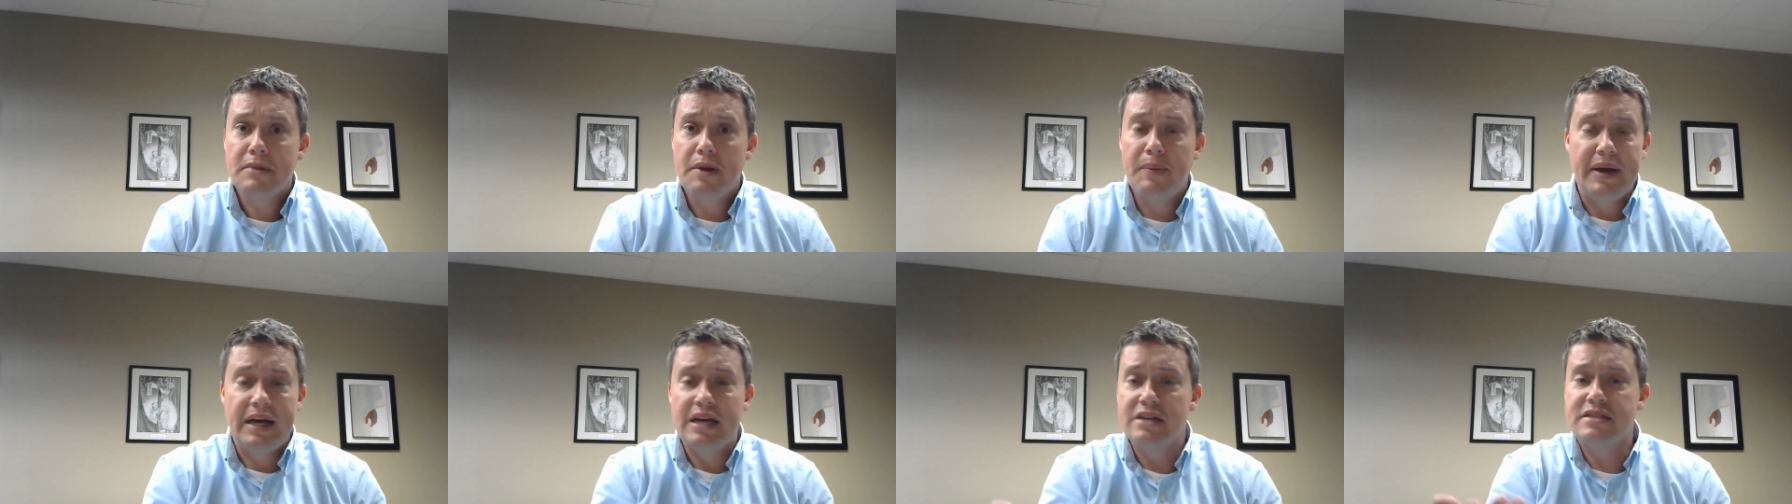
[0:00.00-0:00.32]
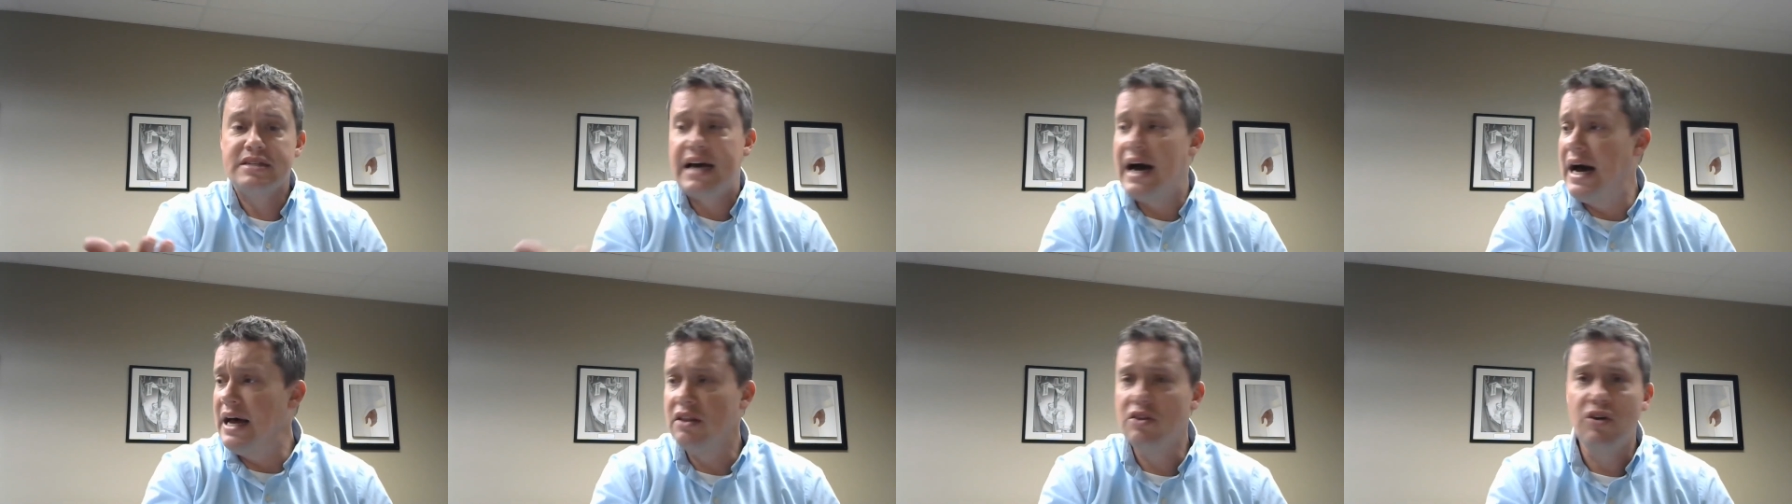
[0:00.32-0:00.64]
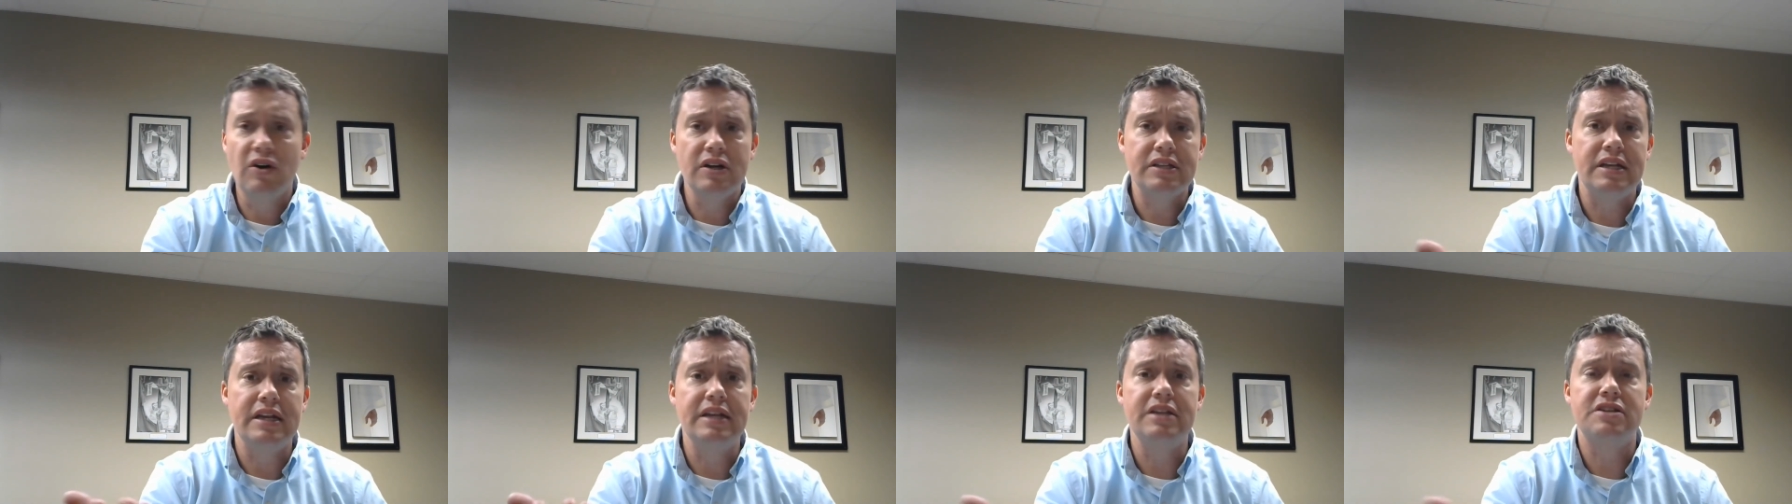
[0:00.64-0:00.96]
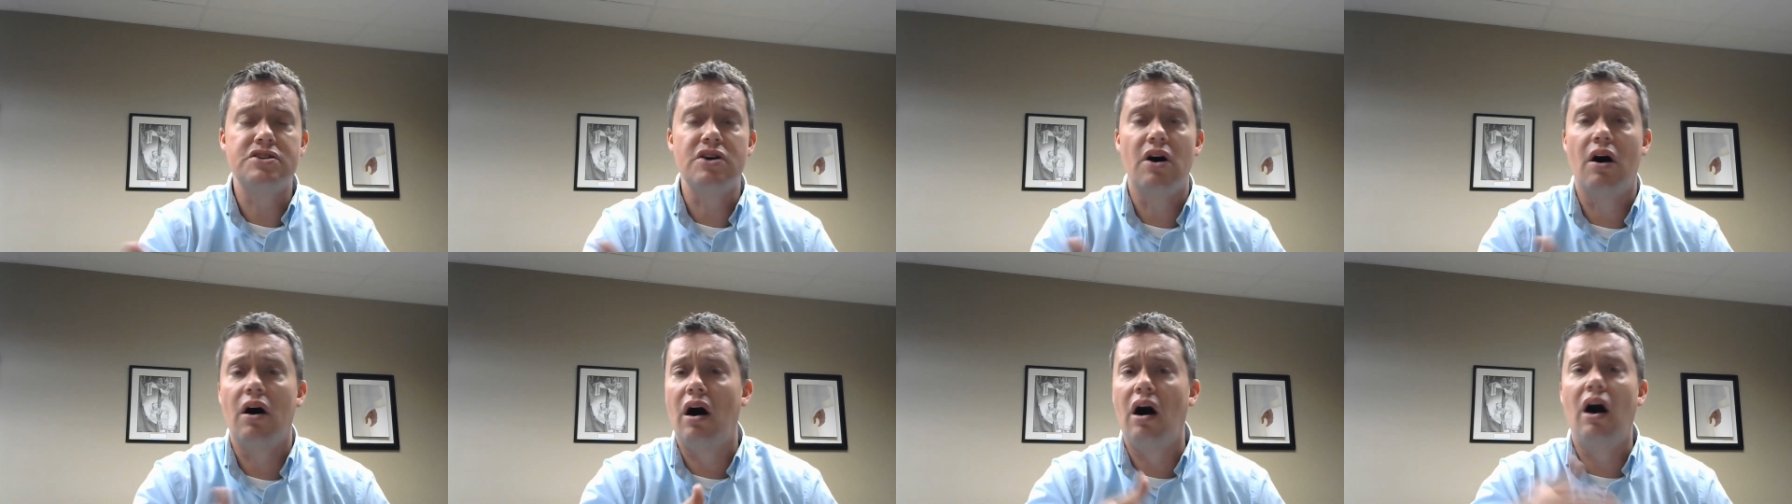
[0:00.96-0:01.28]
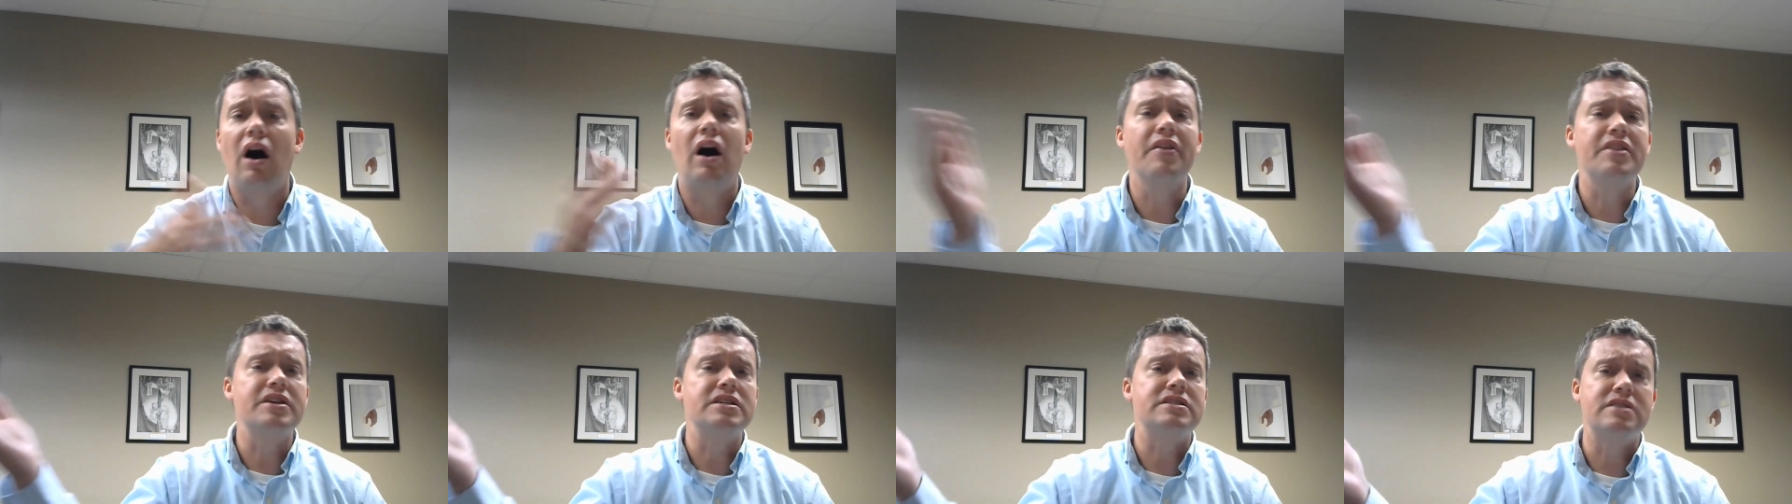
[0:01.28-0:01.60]
Because God looked and He saw
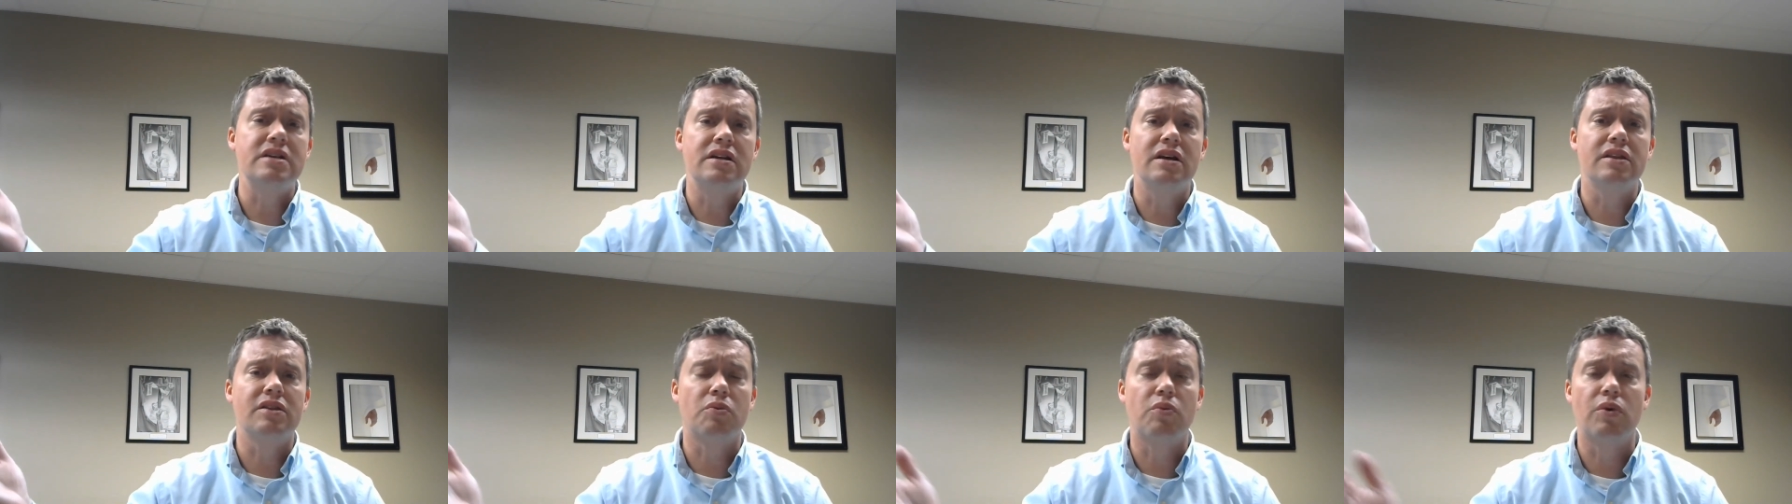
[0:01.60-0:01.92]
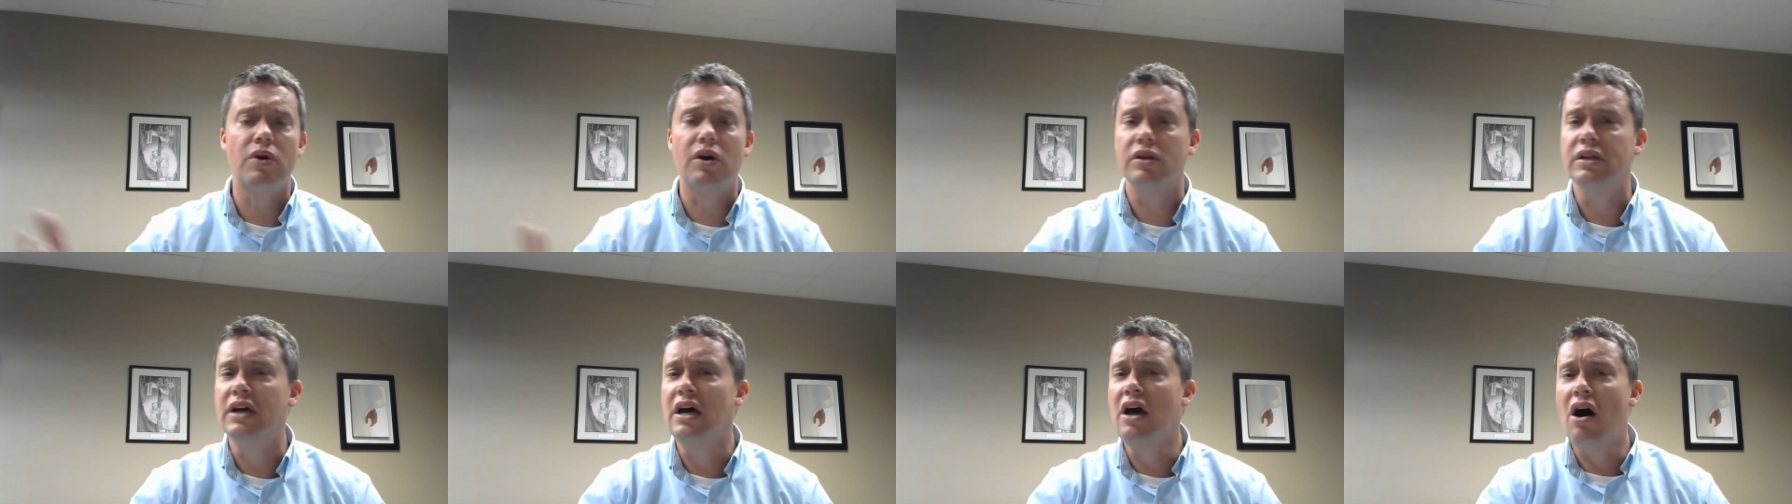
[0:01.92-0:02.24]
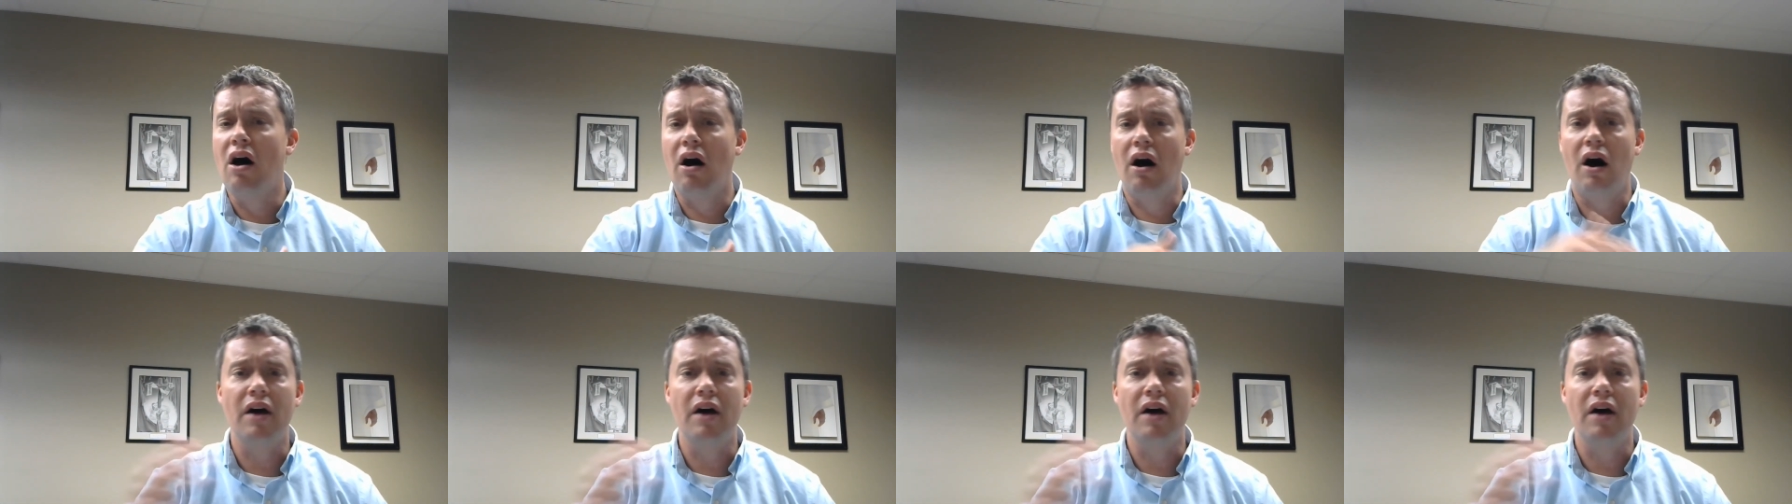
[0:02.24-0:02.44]
all the sin of the world,